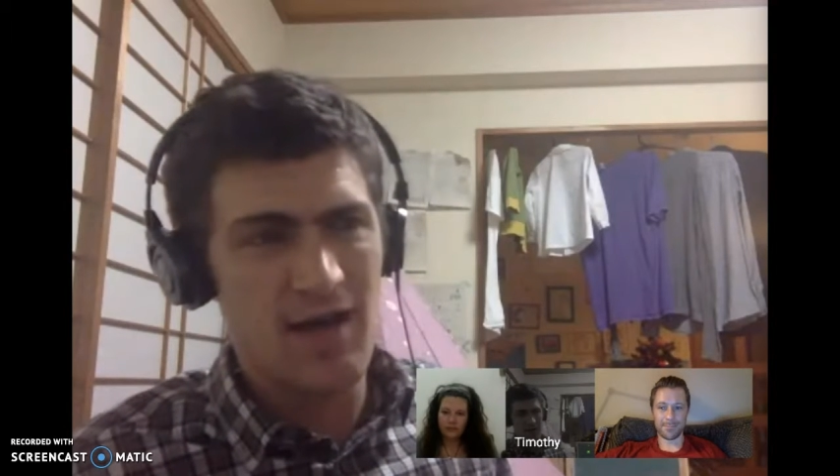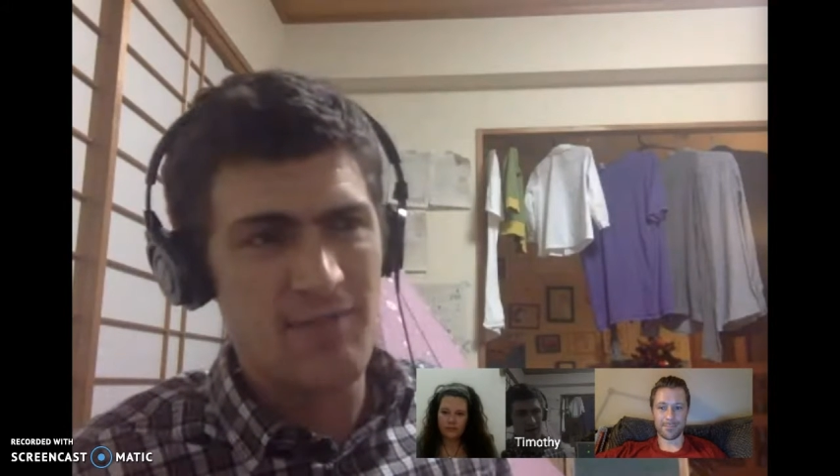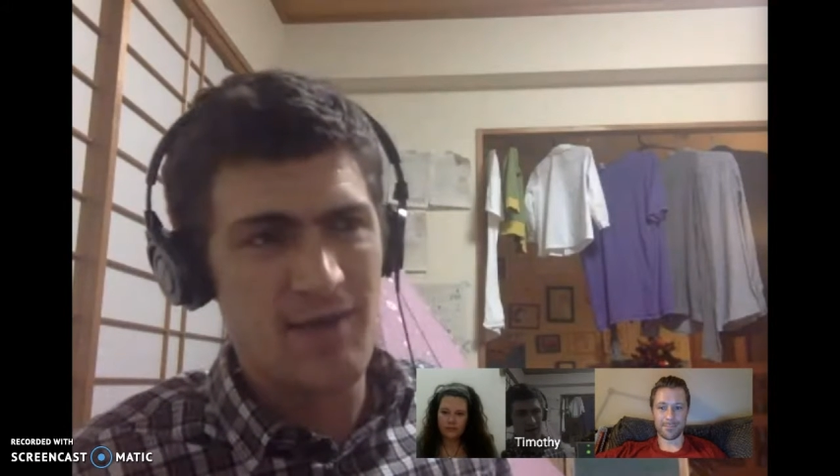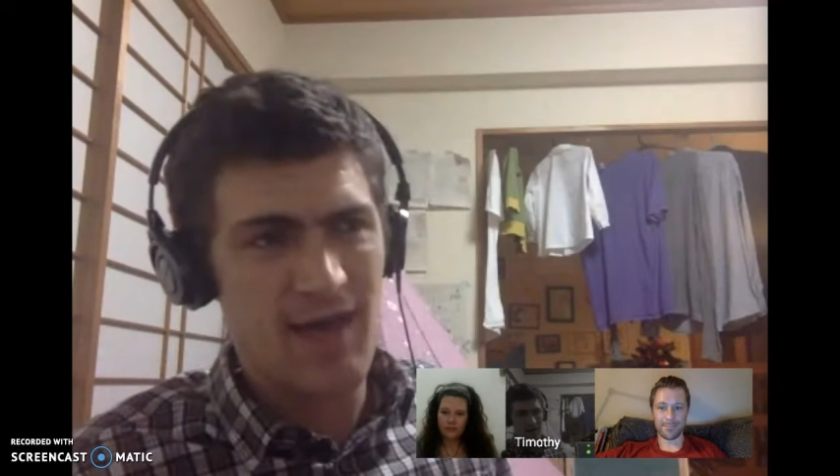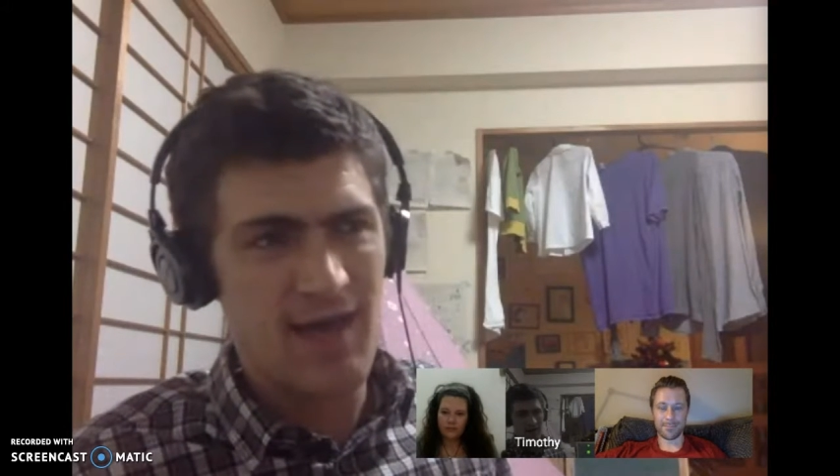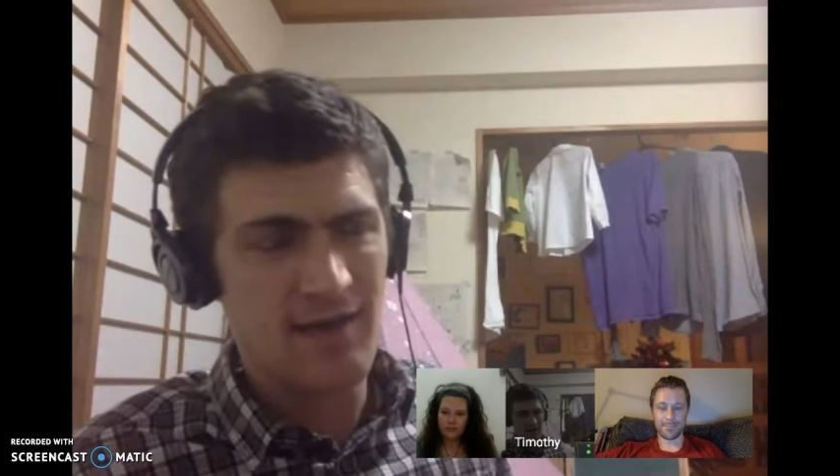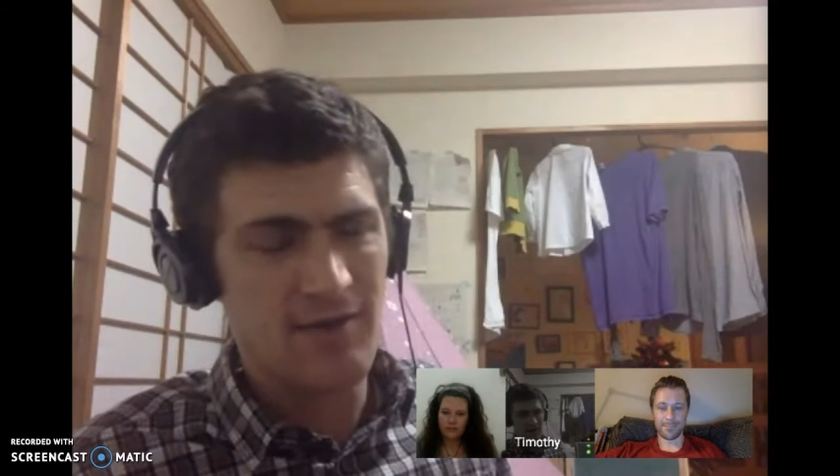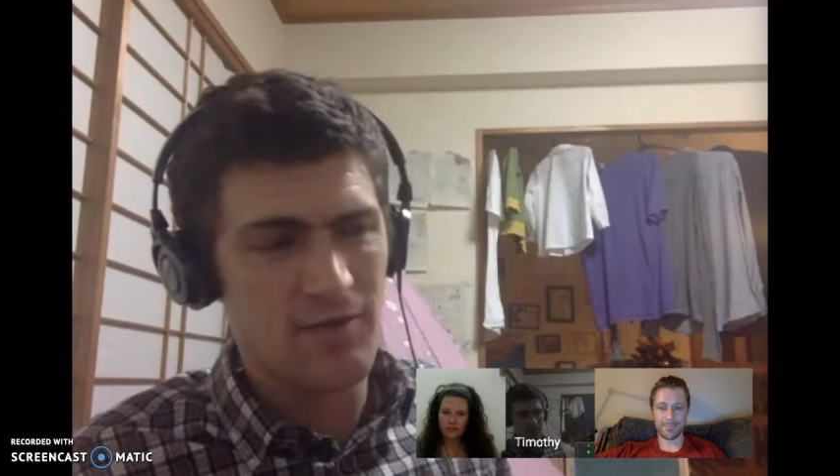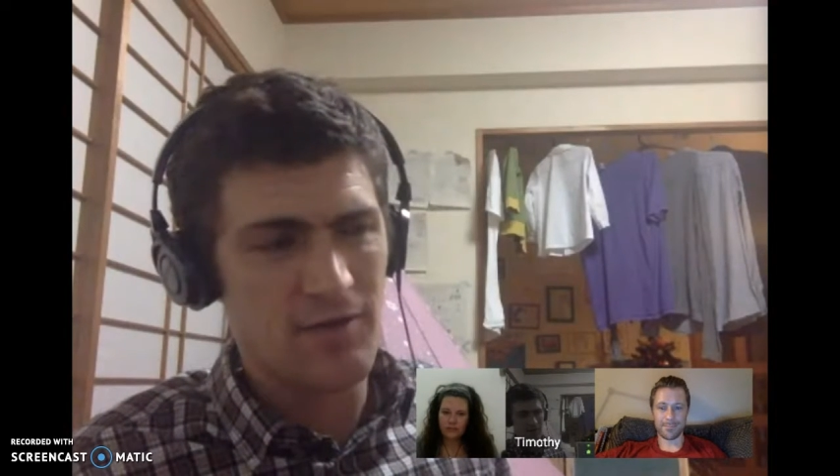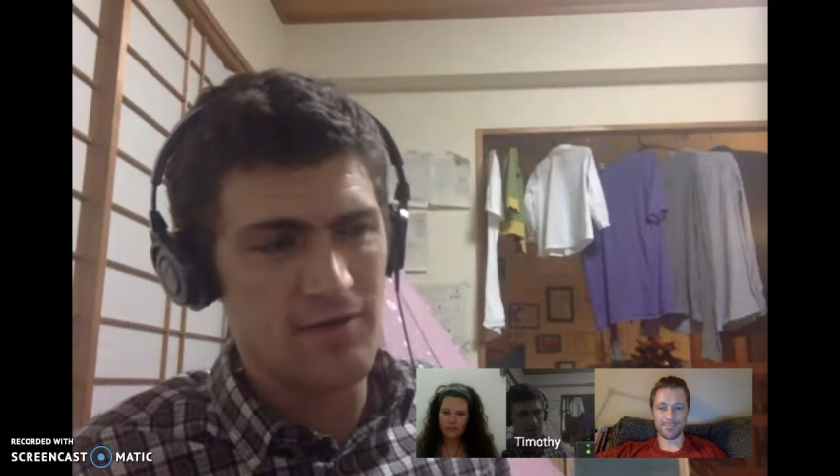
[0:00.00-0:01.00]

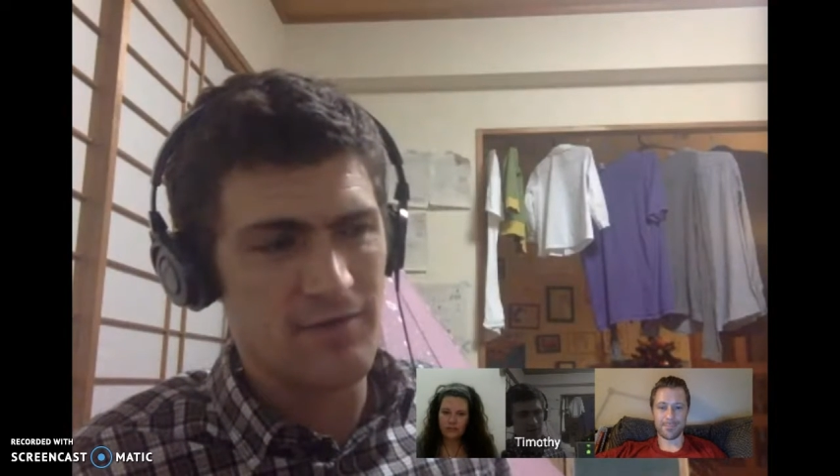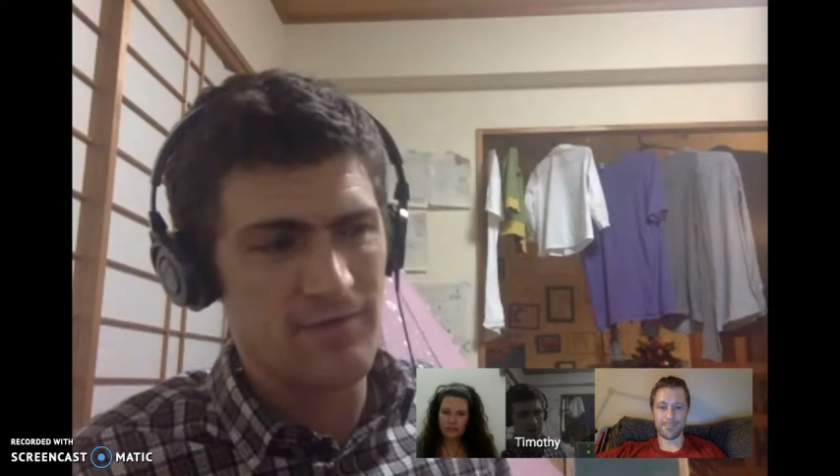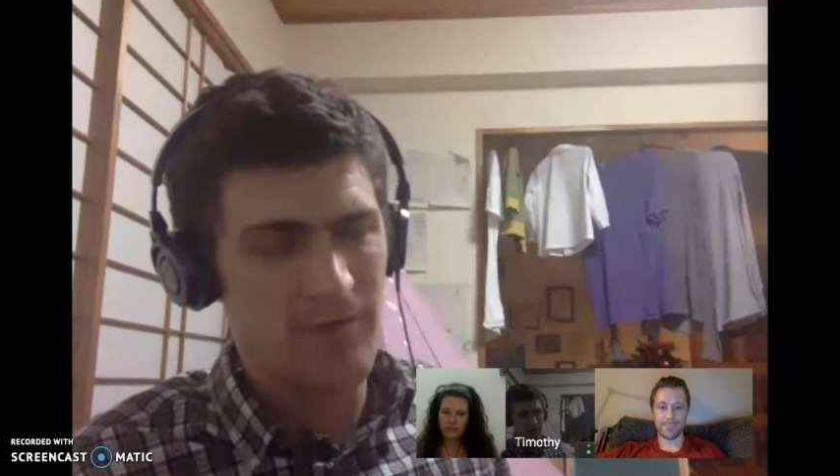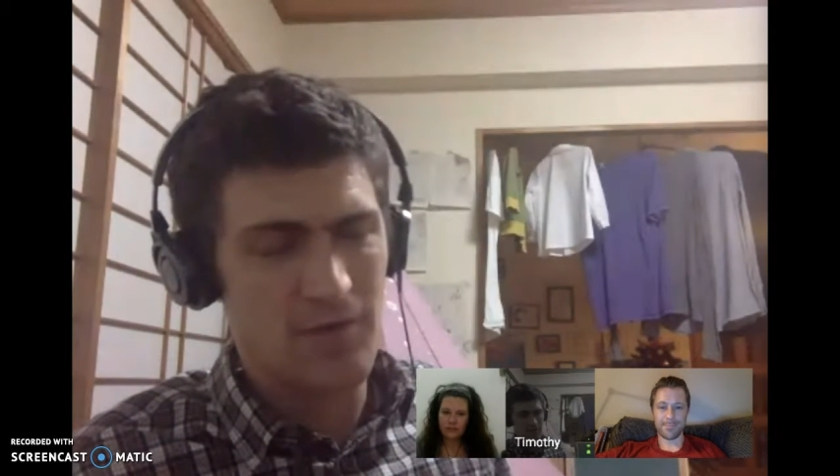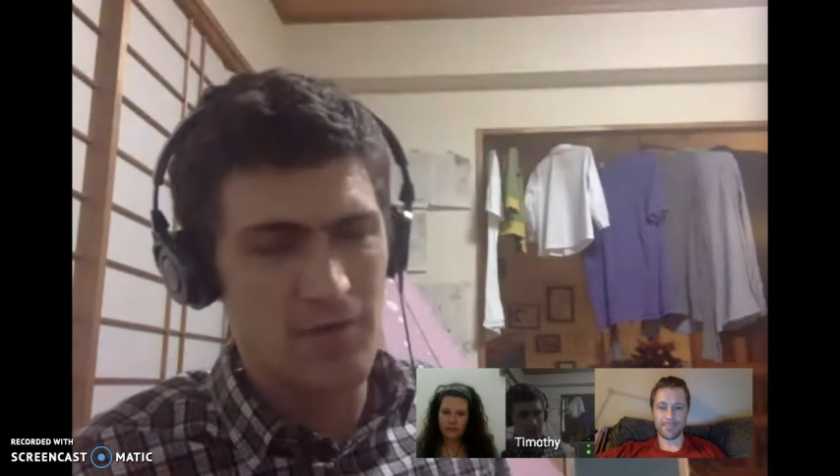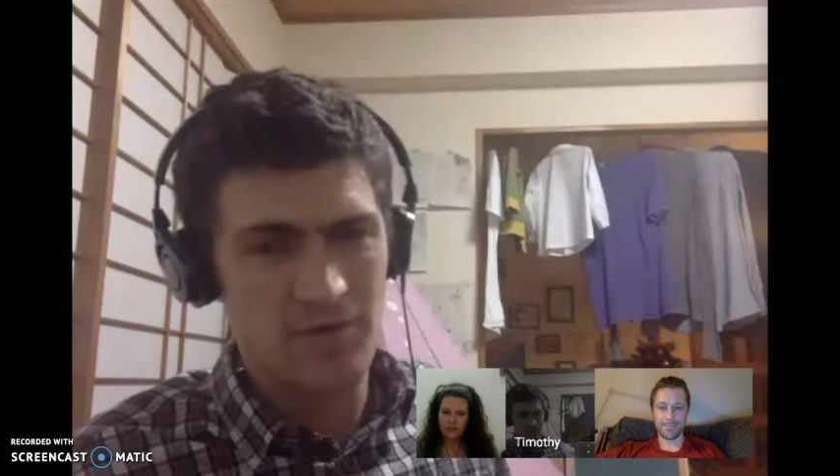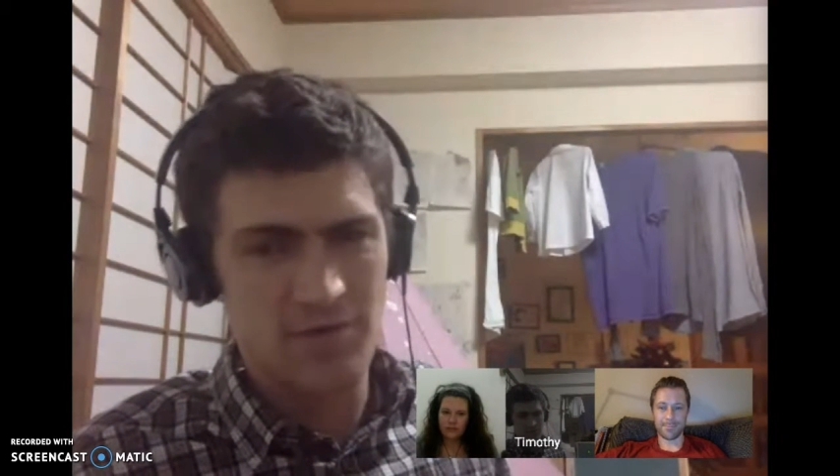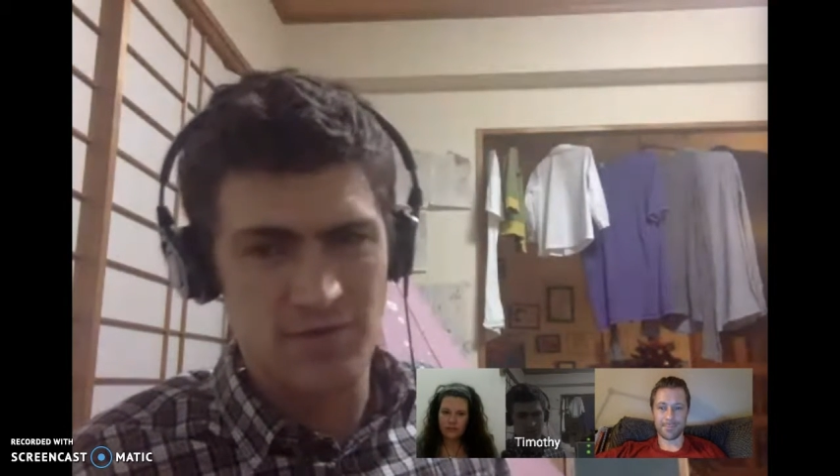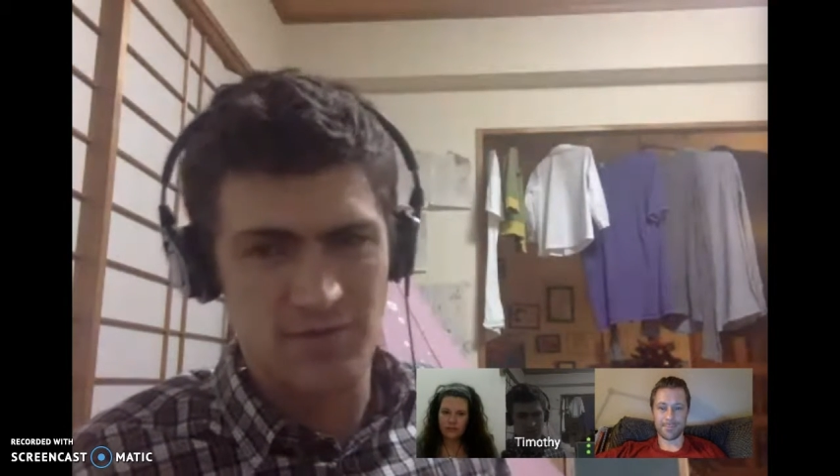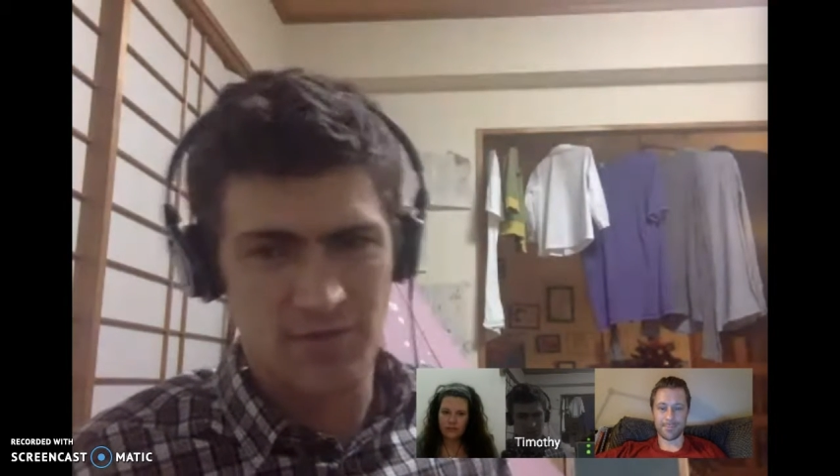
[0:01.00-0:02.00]
iPad or your
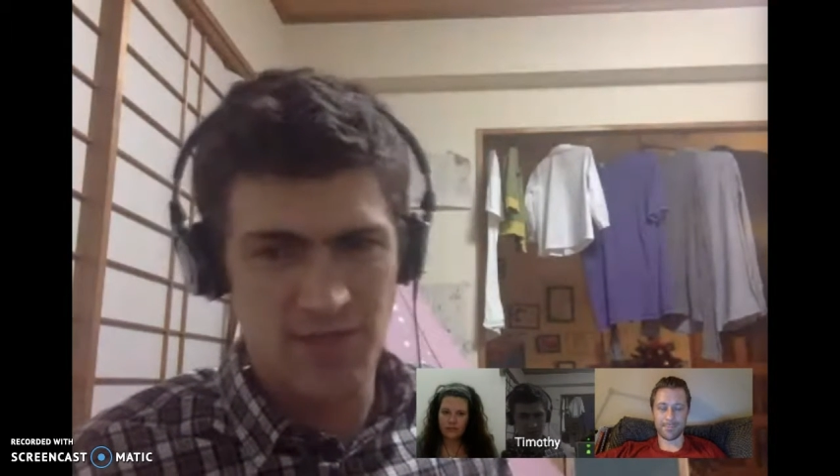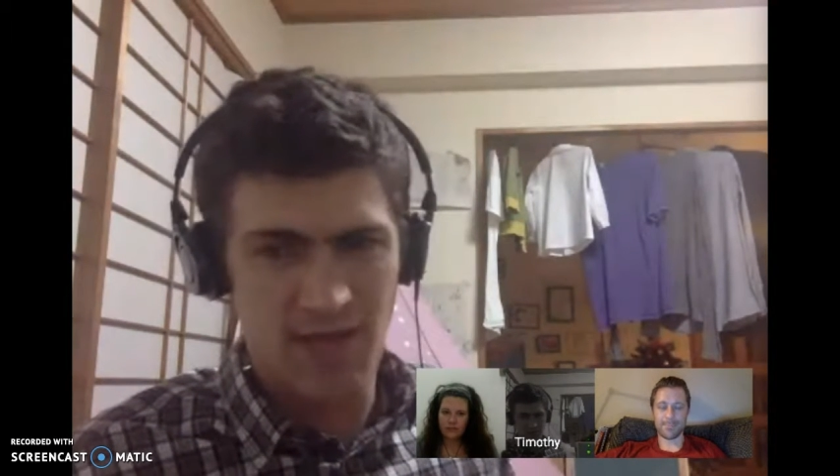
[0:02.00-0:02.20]
phone or